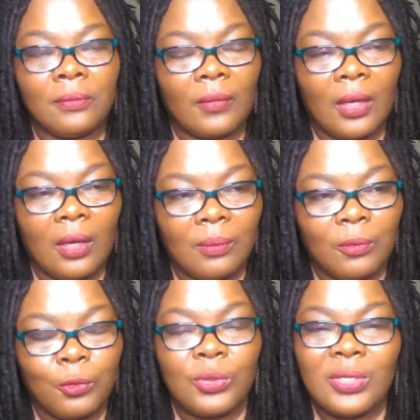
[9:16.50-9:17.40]

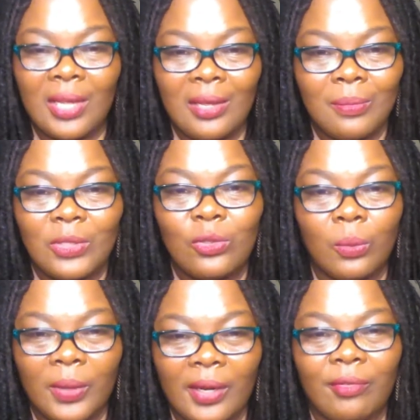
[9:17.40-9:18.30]
rude statements or
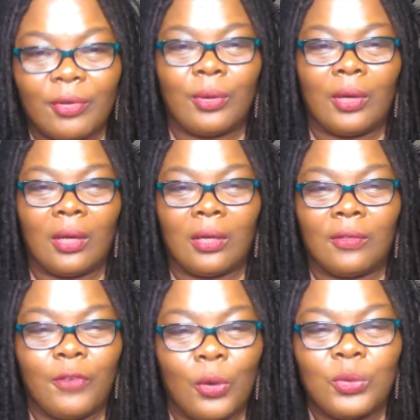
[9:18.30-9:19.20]
whatever.
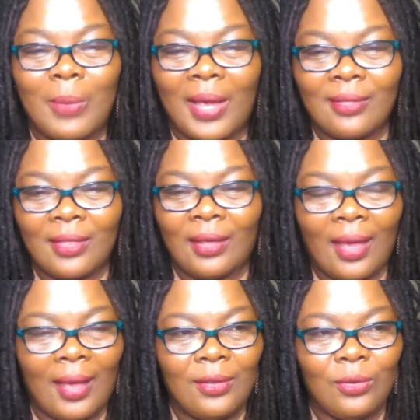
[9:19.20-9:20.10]
Folks might think,
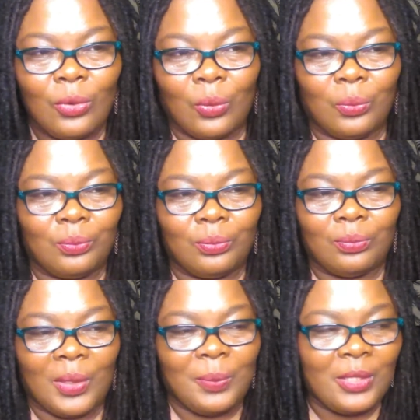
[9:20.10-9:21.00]
hey, you know,
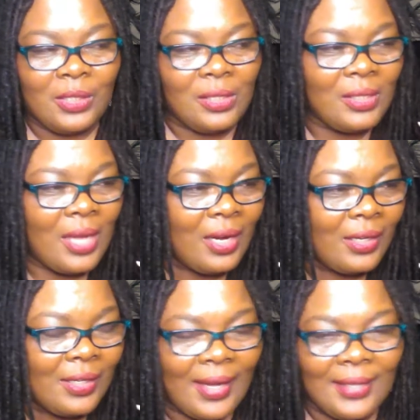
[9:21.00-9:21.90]
maybe this is not a
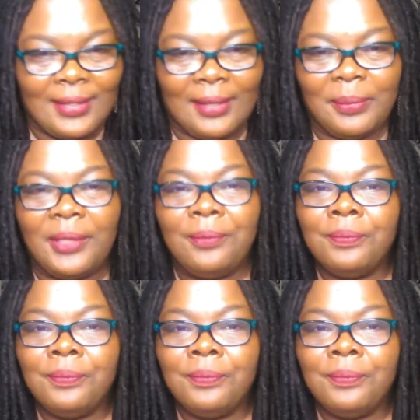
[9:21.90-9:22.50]
good idea. But